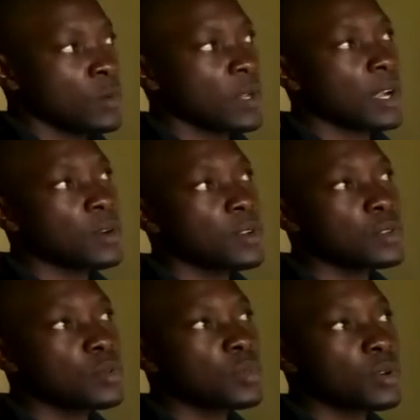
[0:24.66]
we are
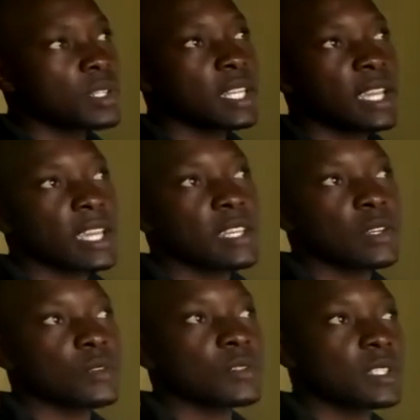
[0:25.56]
going to borrow the
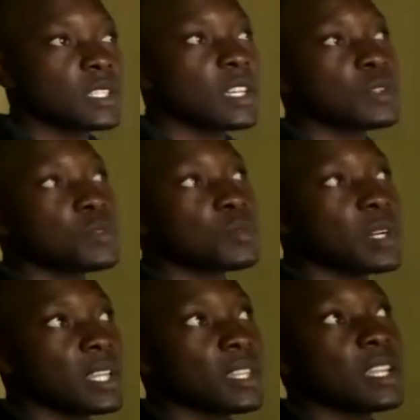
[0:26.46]
aid of senior 2
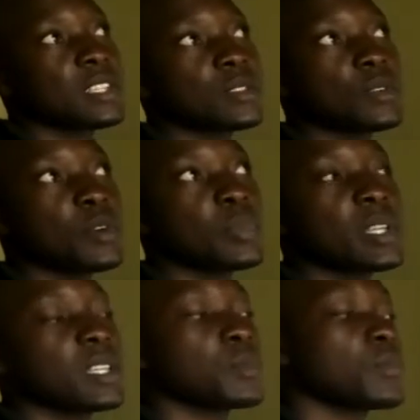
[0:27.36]
math, just
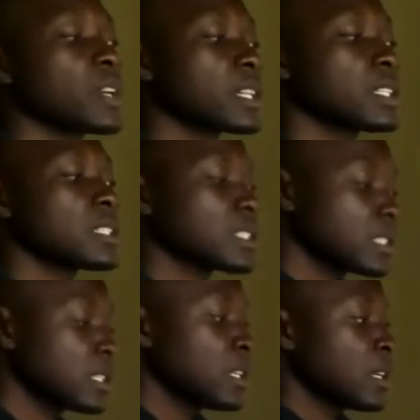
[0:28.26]
opening brackets.